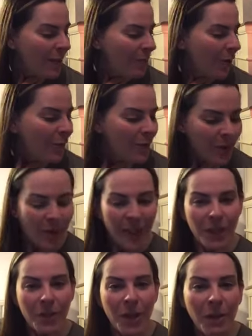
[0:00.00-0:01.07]
I'm off to go get
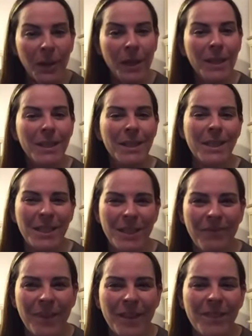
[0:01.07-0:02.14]
showered and do
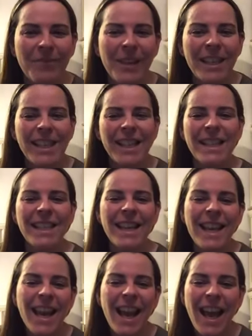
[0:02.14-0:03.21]
some bits and pieces.
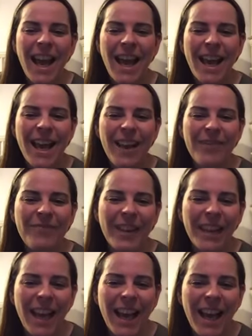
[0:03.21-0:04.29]
Have
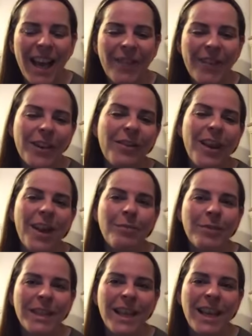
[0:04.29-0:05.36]
an
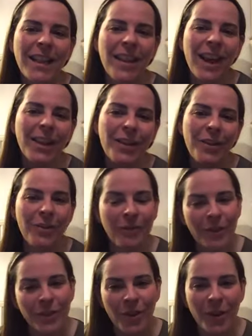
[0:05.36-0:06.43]
incredible day. Thank you
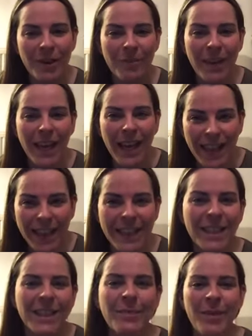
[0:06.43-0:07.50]
for joining me in
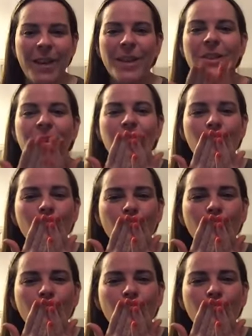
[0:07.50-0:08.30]
this experience.